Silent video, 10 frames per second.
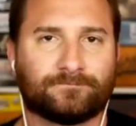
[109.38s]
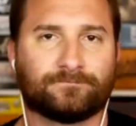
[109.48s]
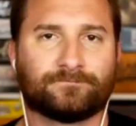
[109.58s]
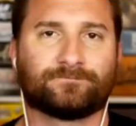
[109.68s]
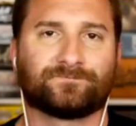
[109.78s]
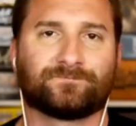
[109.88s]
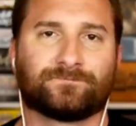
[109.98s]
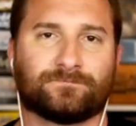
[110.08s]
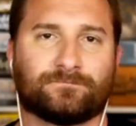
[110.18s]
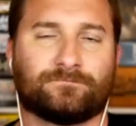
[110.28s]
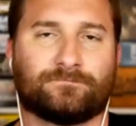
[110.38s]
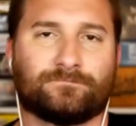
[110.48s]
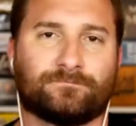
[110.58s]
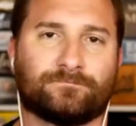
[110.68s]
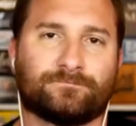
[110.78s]

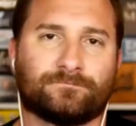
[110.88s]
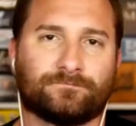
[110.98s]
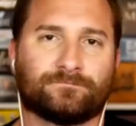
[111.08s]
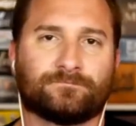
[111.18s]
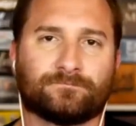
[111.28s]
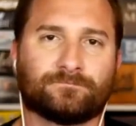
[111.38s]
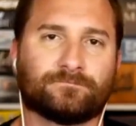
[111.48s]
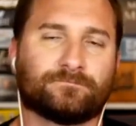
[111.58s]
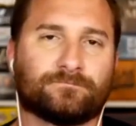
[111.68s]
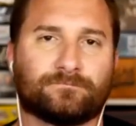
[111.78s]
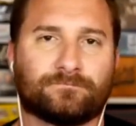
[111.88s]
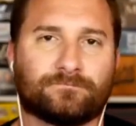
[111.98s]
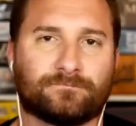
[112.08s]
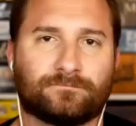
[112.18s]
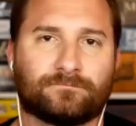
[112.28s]

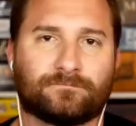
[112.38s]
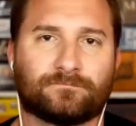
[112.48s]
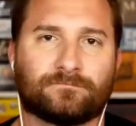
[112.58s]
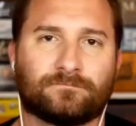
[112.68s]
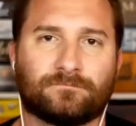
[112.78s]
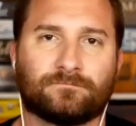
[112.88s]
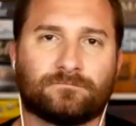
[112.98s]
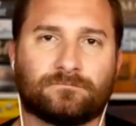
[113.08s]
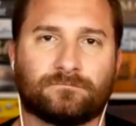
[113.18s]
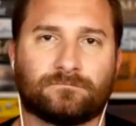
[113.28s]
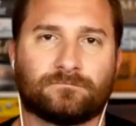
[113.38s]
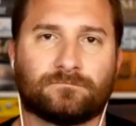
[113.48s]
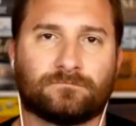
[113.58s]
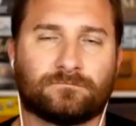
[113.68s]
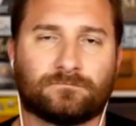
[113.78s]

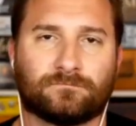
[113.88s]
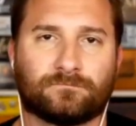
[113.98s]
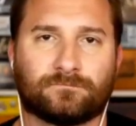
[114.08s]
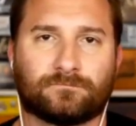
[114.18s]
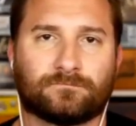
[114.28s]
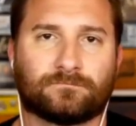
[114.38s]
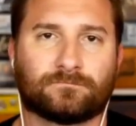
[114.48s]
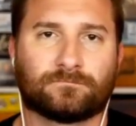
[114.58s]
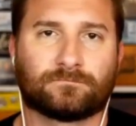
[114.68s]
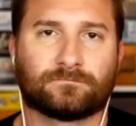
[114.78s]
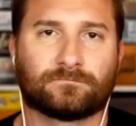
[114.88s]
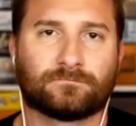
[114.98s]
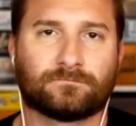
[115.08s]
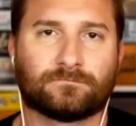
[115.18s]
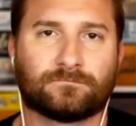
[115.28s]

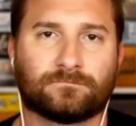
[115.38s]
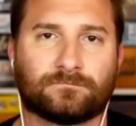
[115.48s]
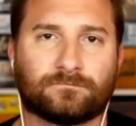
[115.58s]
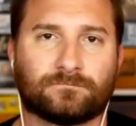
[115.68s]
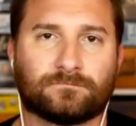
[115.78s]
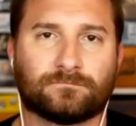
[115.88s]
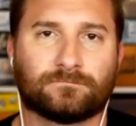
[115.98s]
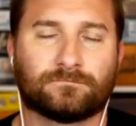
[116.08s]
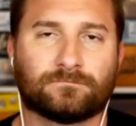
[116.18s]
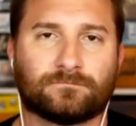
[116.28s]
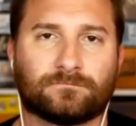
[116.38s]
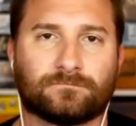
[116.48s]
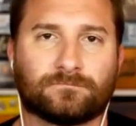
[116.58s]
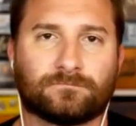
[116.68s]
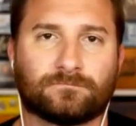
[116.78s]

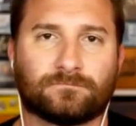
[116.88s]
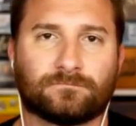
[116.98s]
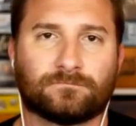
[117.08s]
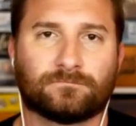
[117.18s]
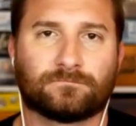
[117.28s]
This person isn't speaking.